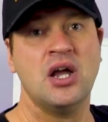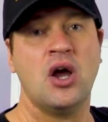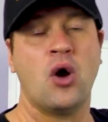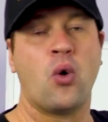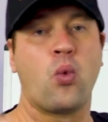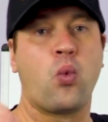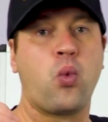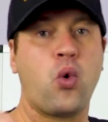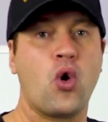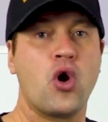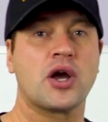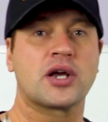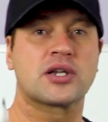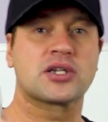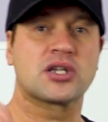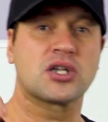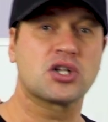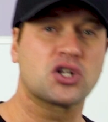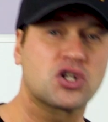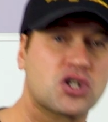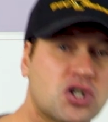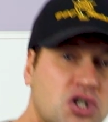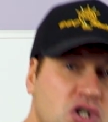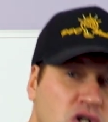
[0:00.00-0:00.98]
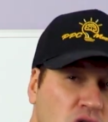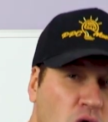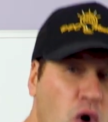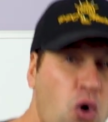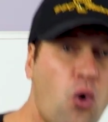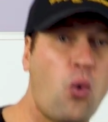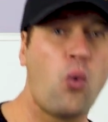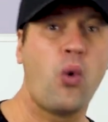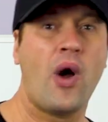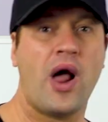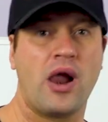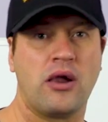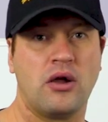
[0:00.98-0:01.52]
works so
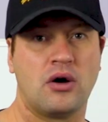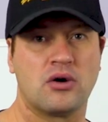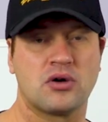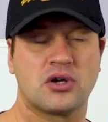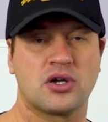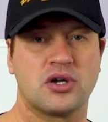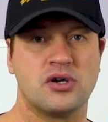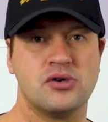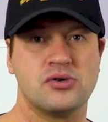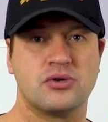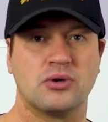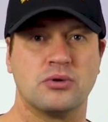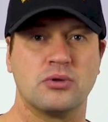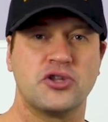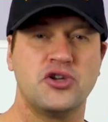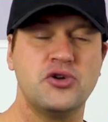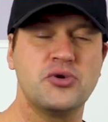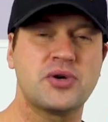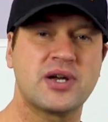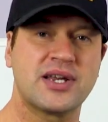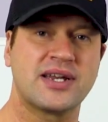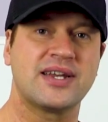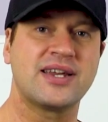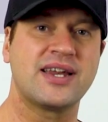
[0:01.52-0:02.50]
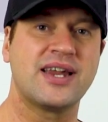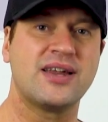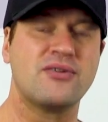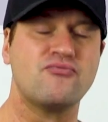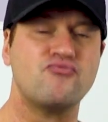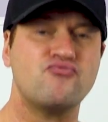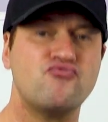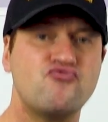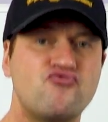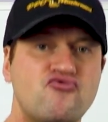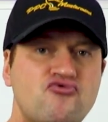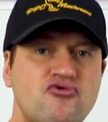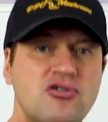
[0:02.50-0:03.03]
well on Google. You can
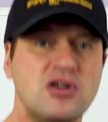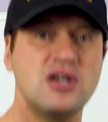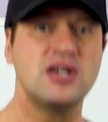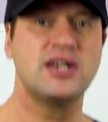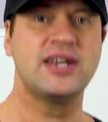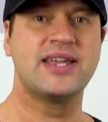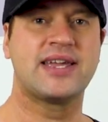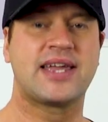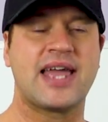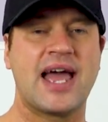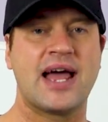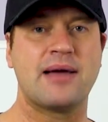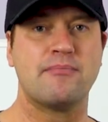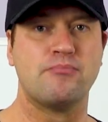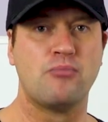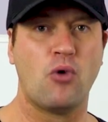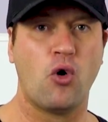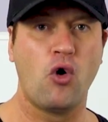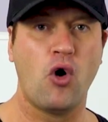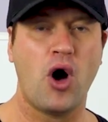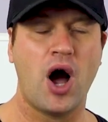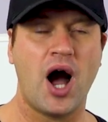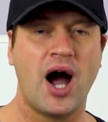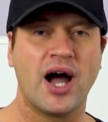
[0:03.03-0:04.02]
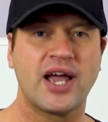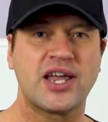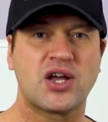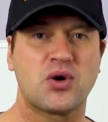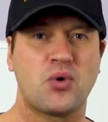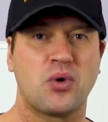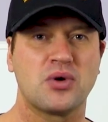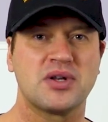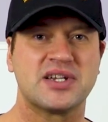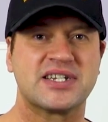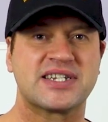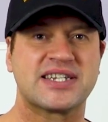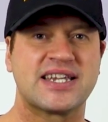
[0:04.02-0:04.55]
really get more high
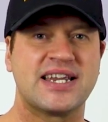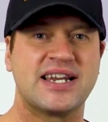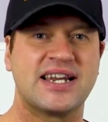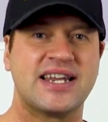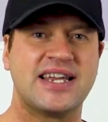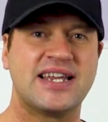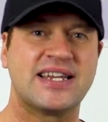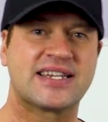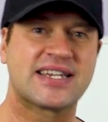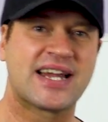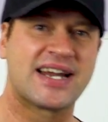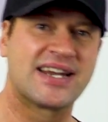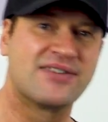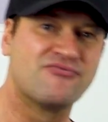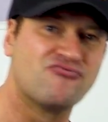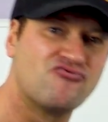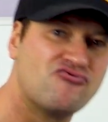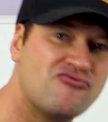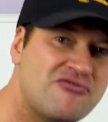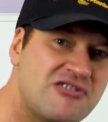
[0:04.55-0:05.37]
quality leads and